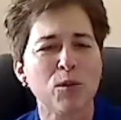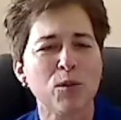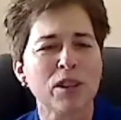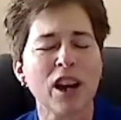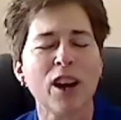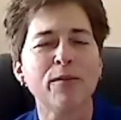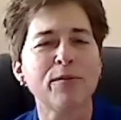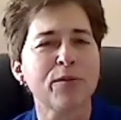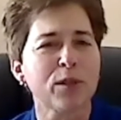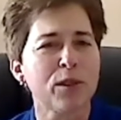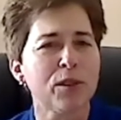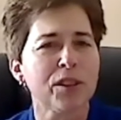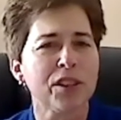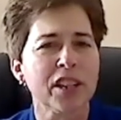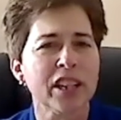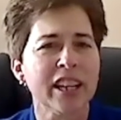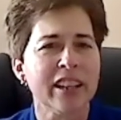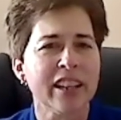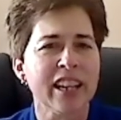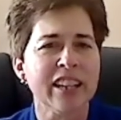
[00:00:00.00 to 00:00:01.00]
comfort
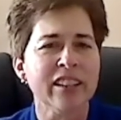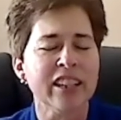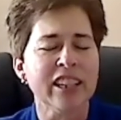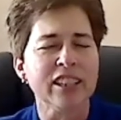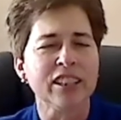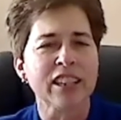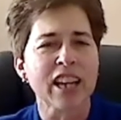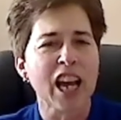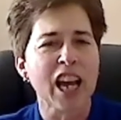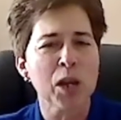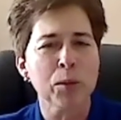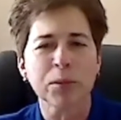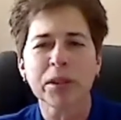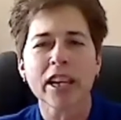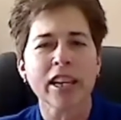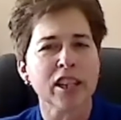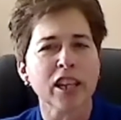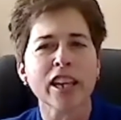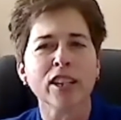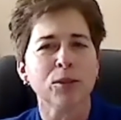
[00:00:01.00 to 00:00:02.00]
in these times.
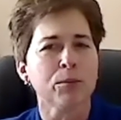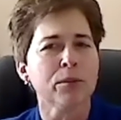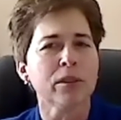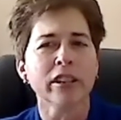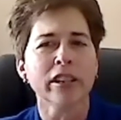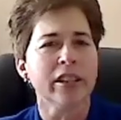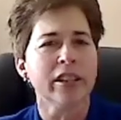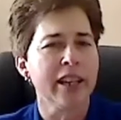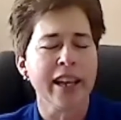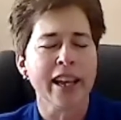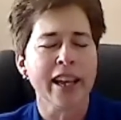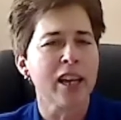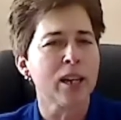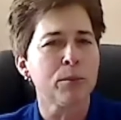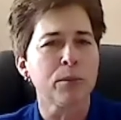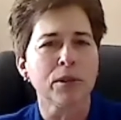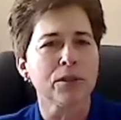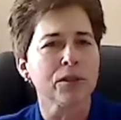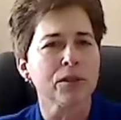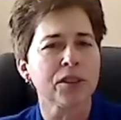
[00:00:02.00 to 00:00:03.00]
It's really the
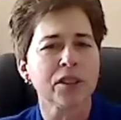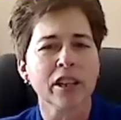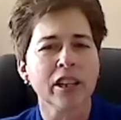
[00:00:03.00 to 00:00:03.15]
animals.